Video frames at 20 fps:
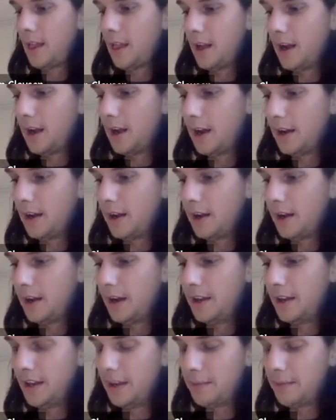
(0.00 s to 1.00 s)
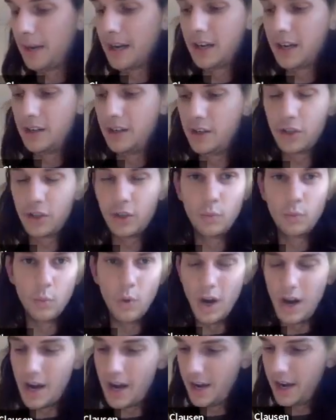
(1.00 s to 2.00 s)
And then by condition
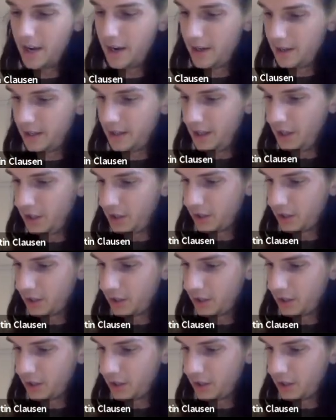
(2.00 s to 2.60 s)
Y, each